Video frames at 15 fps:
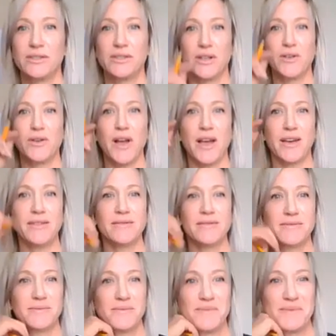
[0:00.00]
Okay.
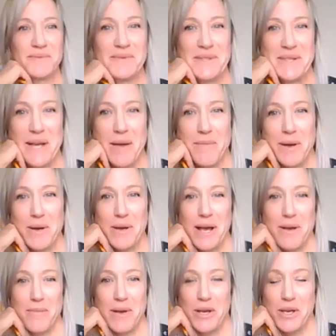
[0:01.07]
How
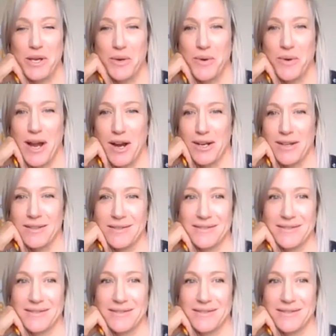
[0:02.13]
about you, Erin?